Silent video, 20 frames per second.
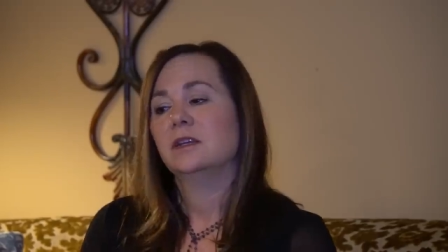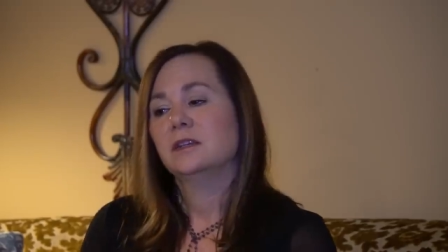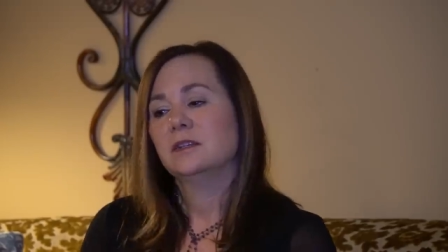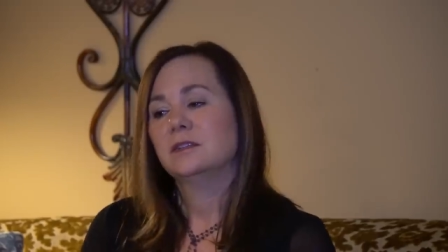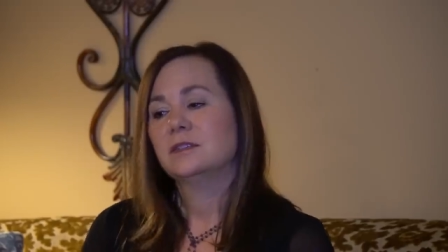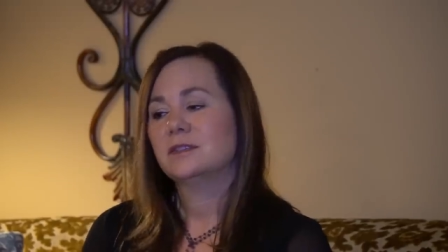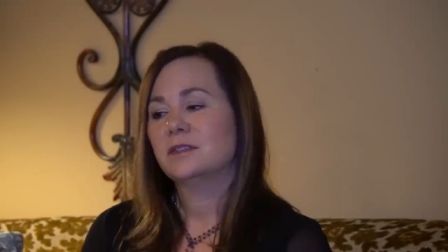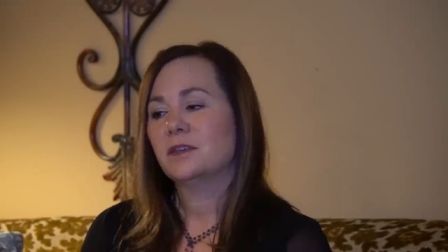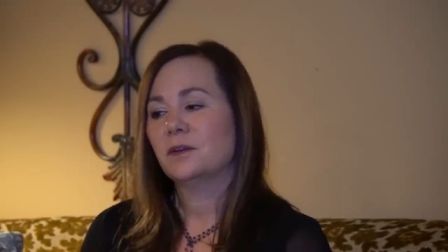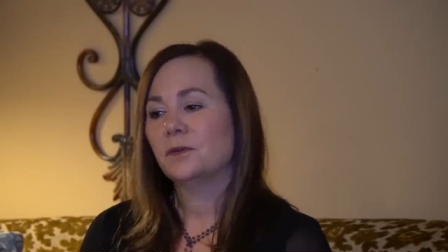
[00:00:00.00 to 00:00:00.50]

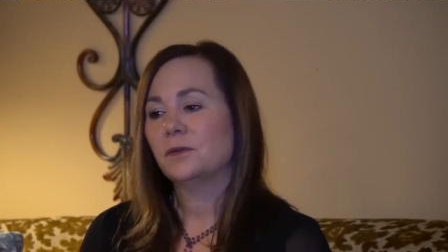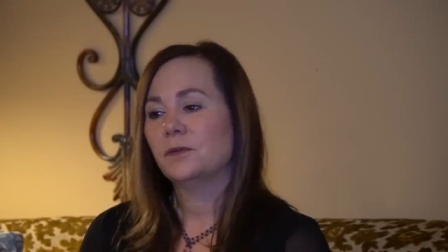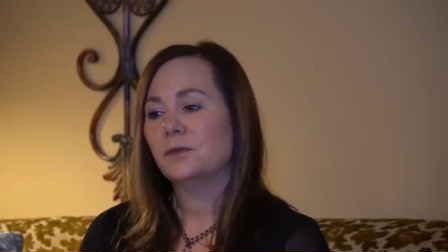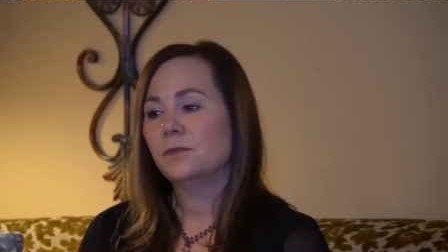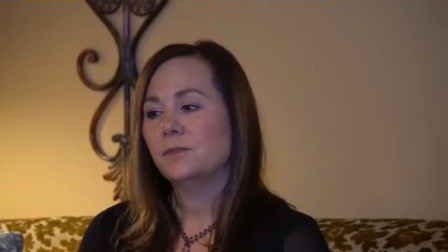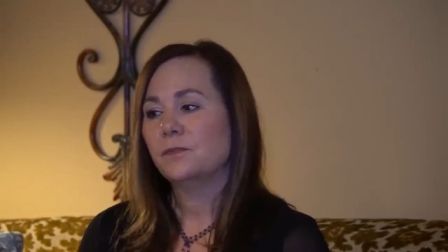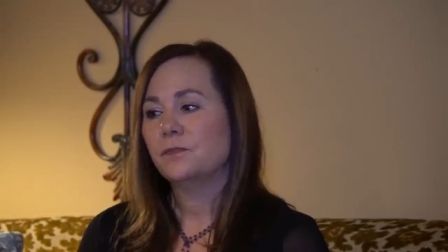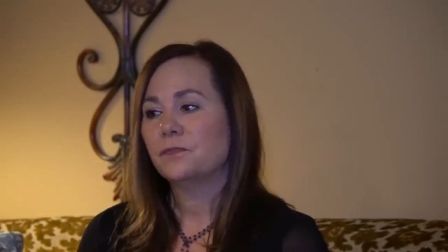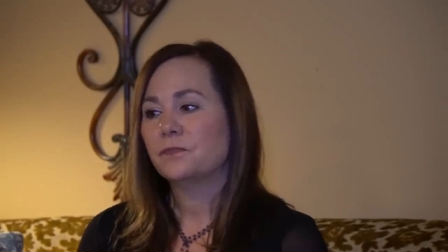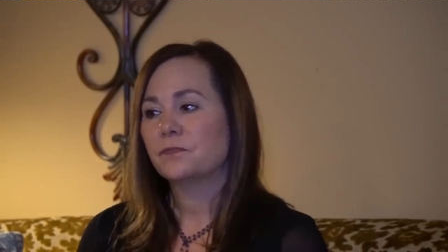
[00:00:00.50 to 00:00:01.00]

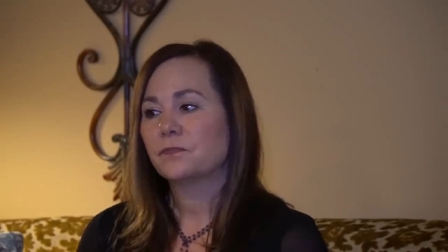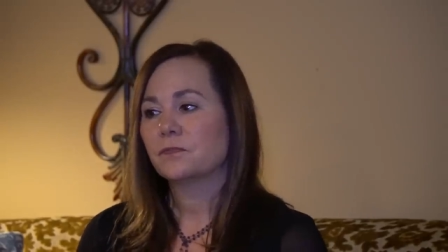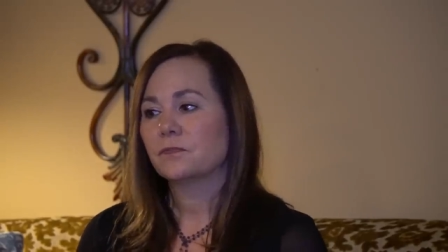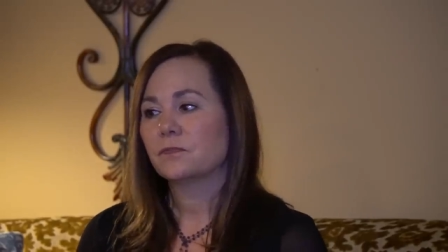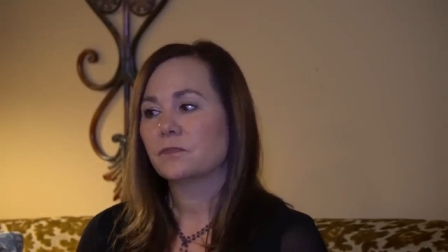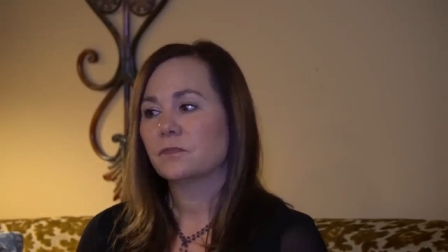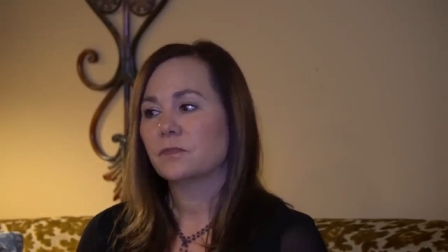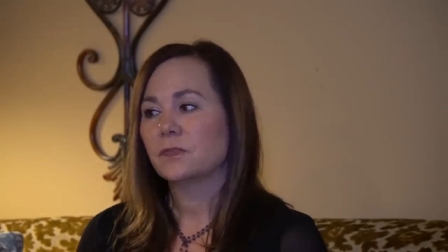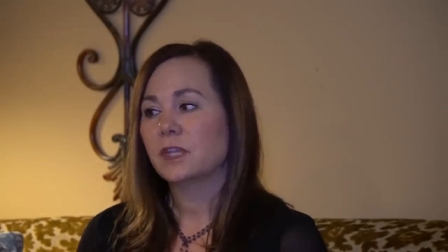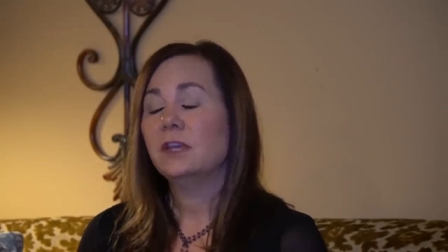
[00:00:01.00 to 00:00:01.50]
So
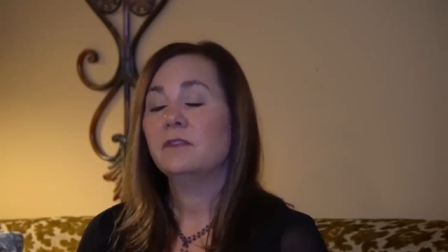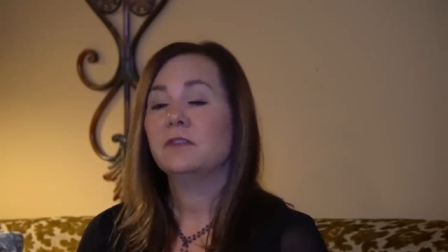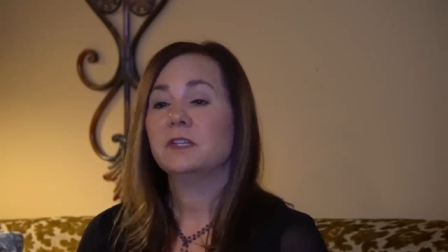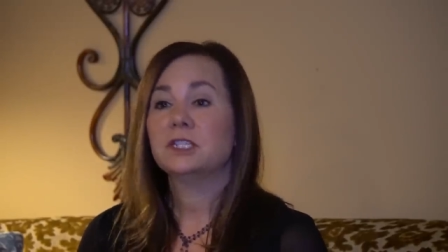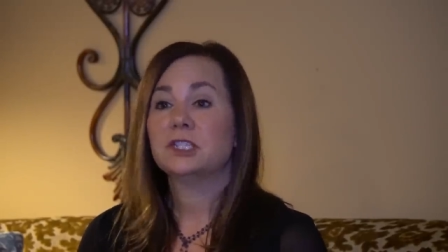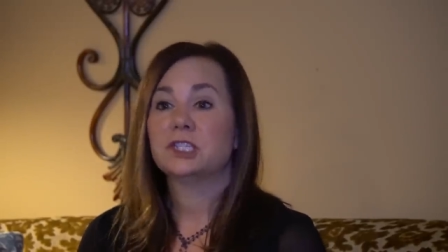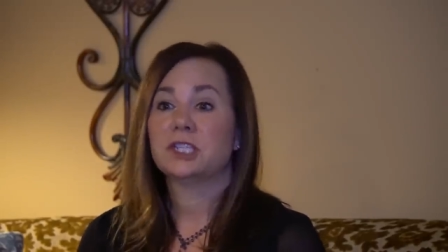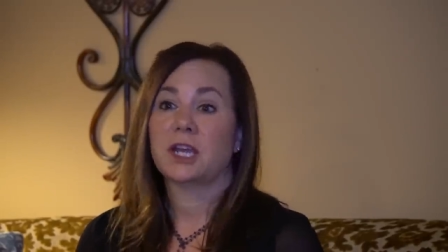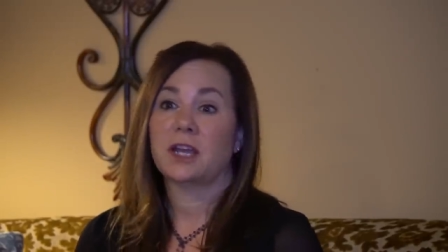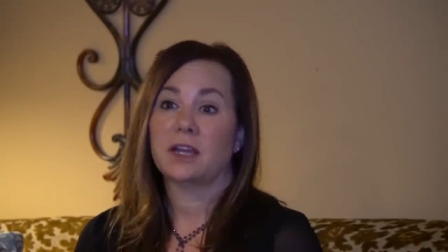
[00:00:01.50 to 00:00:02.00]

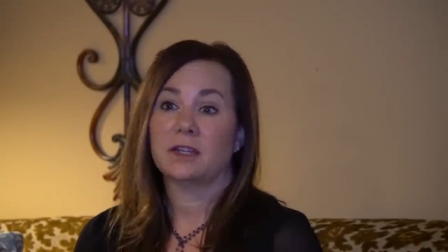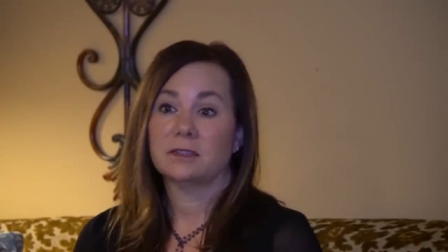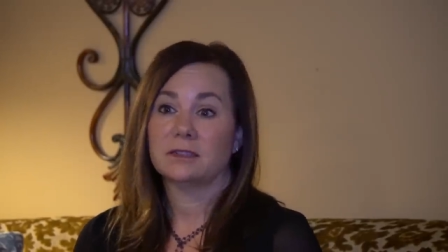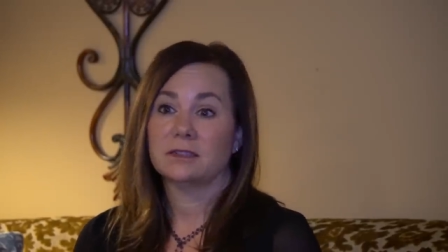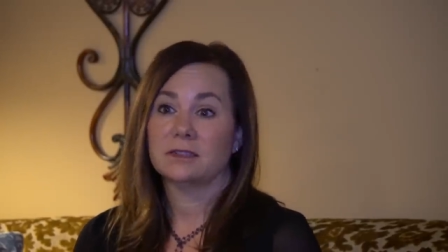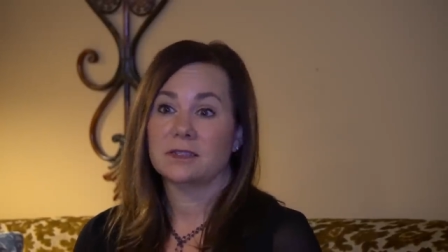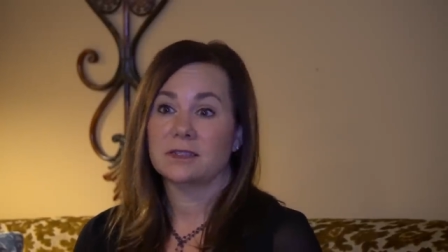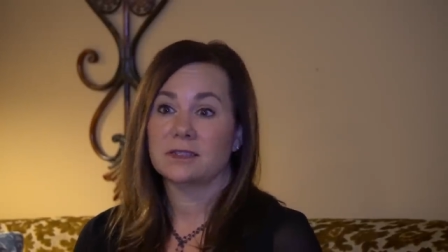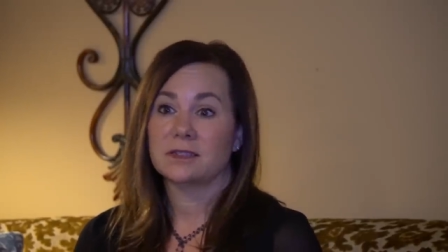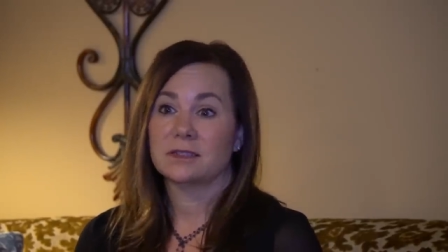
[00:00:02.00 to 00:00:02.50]
even
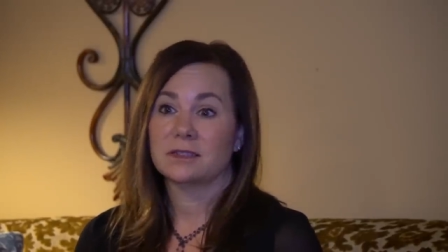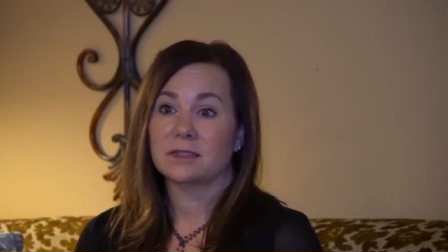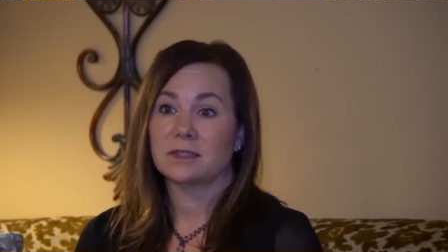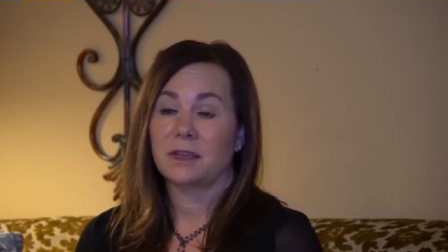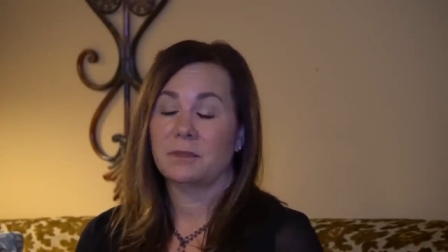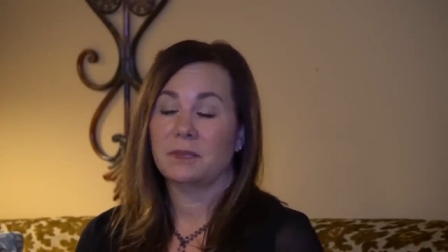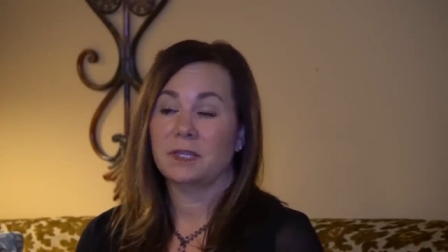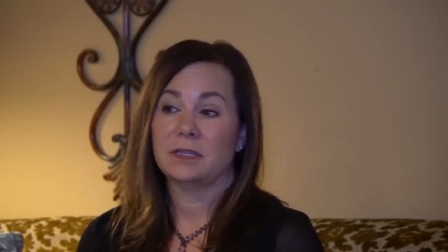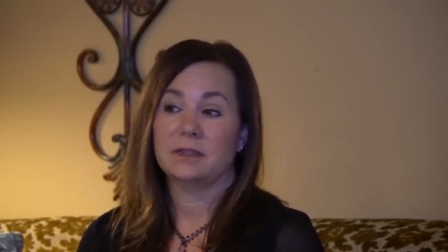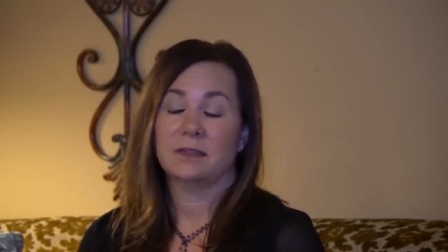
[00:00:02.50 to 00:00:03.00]
channels, I
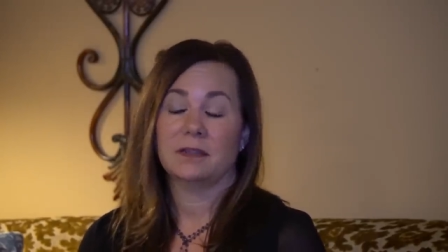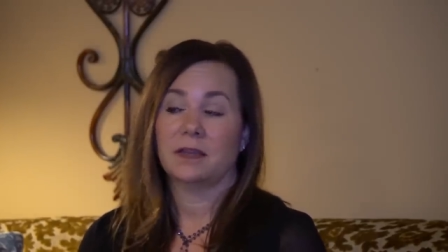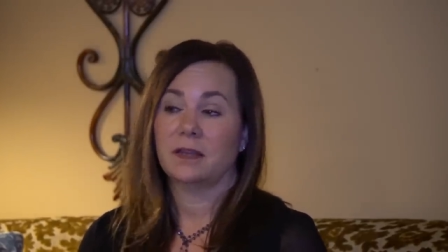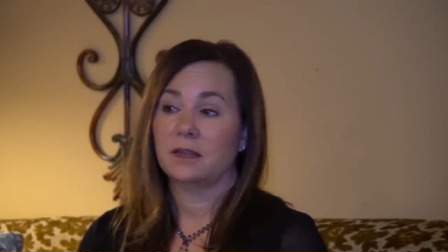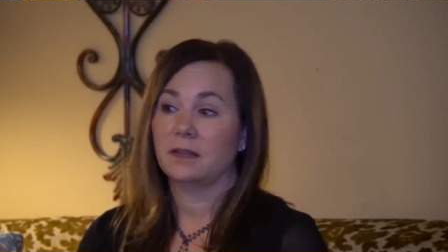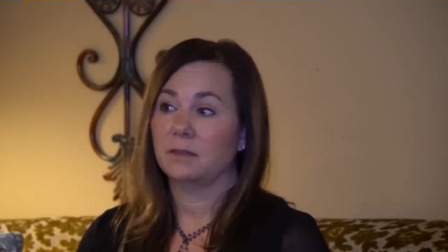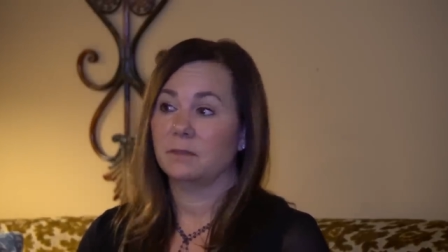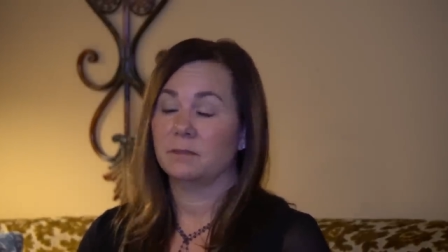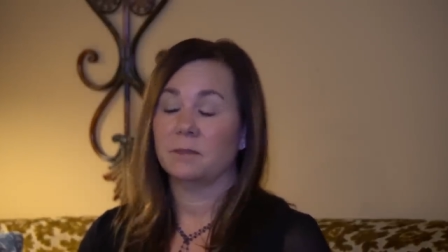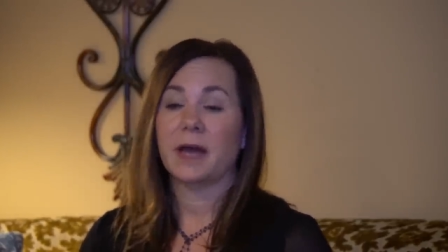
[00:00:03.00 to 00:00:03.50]
mean,
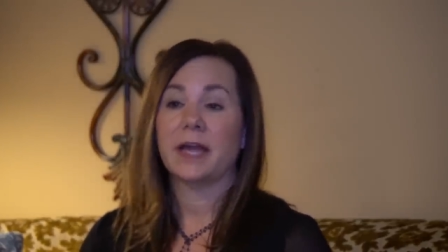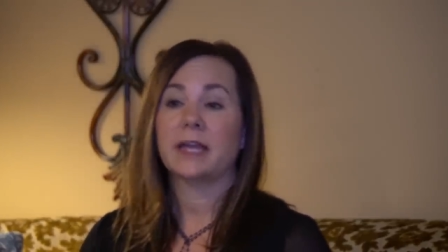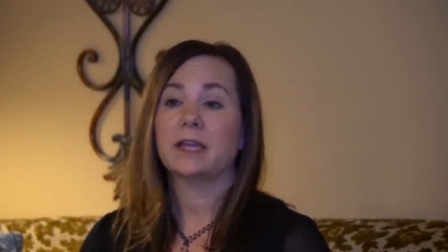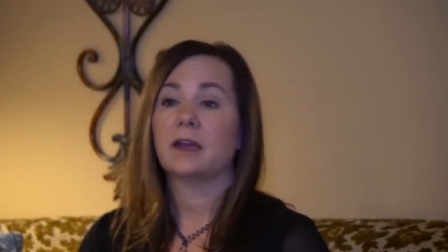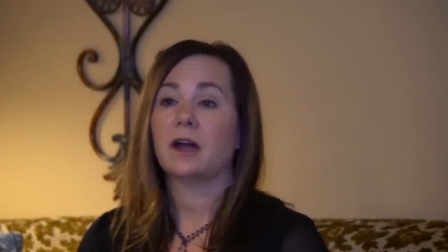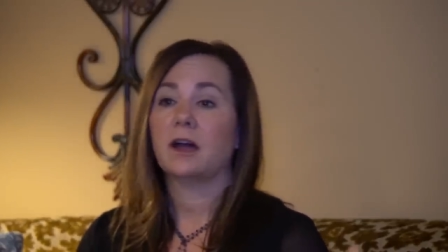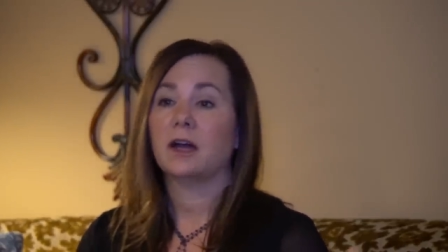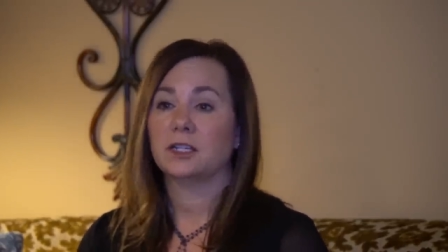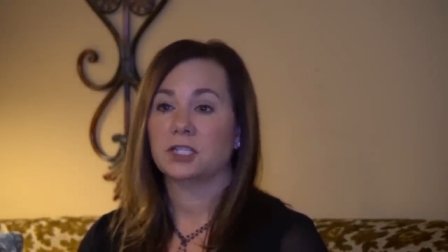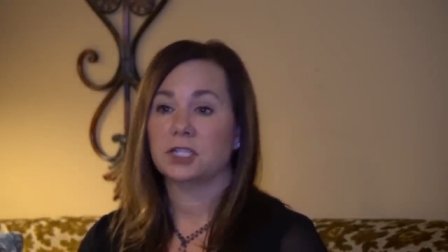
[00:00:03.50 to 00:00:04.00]
my
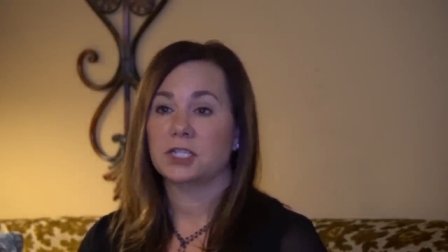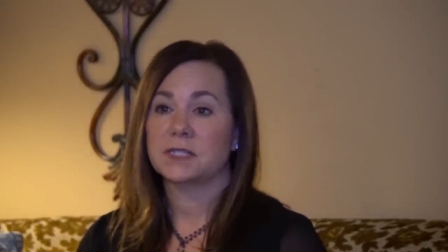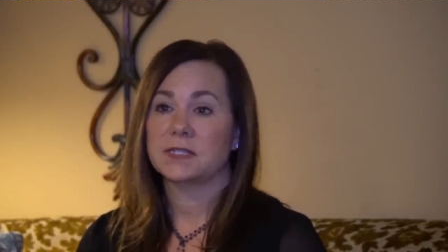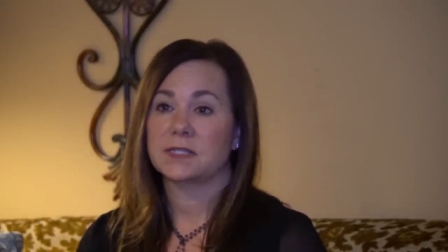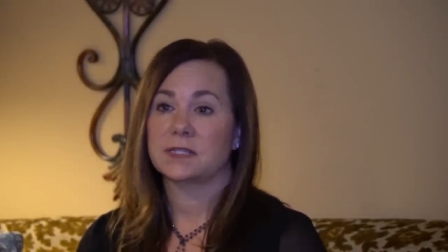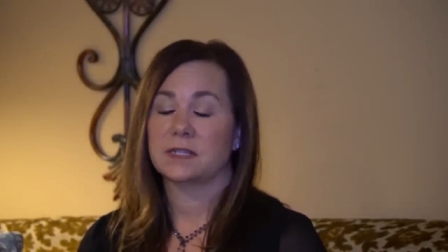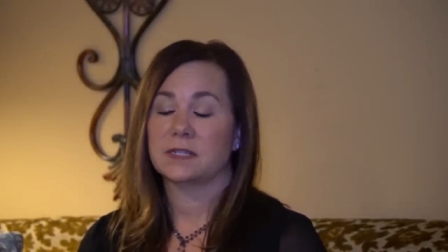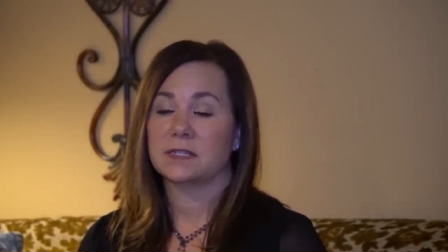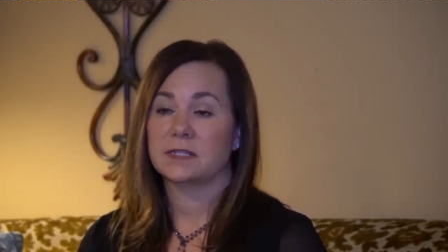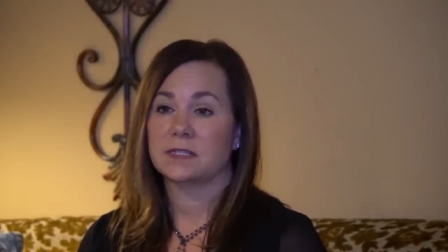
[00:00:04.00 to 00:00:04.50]

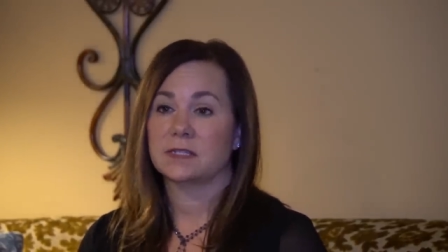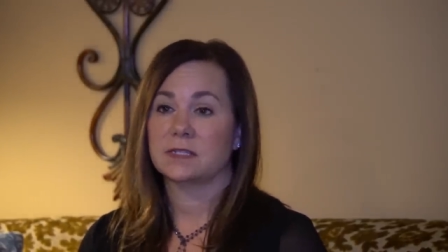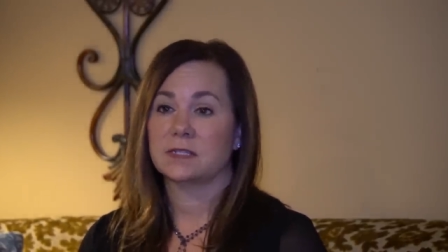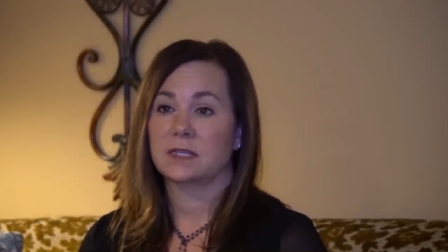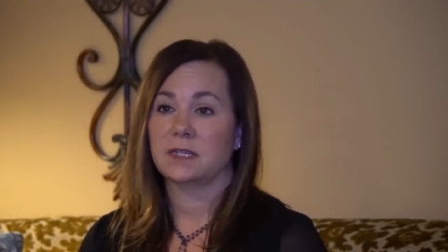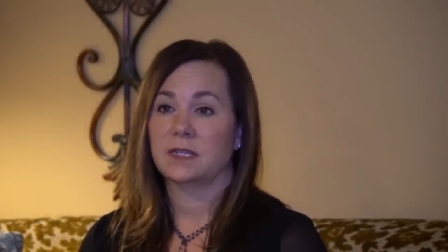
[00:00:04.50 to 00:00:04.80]
consciousness